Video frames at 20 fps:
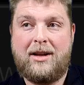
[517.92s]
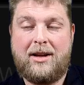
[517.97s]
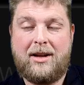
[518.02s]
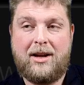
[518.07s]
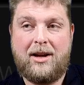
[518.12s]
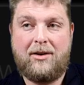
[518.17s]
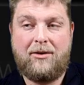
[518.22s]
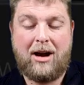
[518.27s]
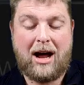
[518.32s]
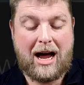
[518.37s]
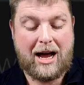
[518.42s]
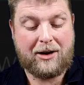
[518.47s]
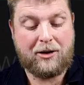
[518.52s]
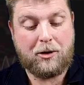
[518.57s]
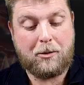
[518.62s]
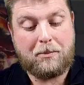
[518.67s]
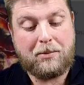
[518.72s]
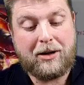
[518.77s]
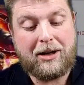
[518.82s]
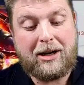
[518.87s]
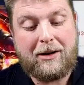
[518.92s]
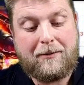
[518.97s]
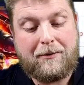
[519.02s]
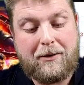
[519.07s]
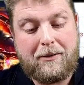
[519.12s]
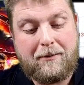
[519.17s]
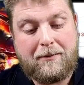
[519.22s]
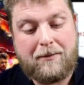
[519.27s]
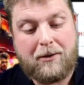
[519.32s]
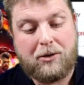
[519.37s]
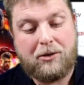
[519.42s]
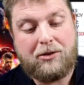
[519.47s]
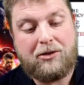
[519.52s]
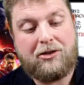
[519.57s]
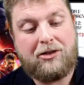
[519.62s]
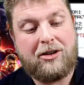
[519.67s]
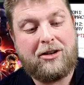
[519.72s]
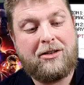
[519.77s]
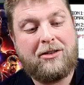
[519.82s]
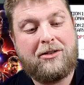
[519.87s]
Right, a couple of different
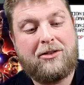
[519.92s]
functions.